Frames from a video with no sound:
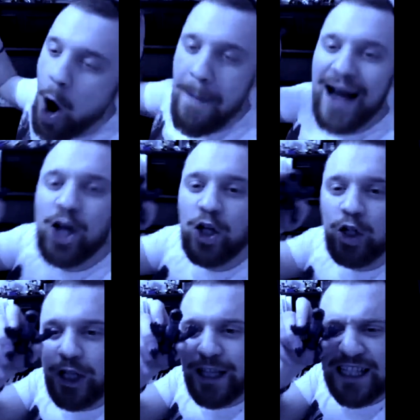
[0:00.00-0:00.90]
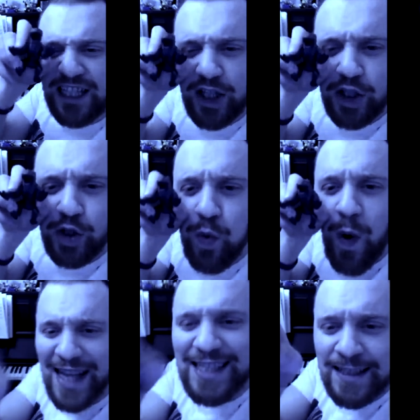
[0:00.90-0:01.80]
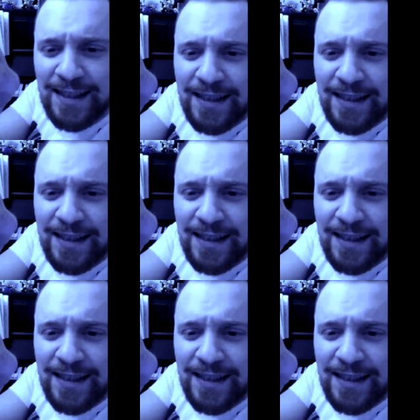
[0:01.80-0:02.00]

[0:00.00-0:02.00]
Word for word: oh my god, look at this little twat.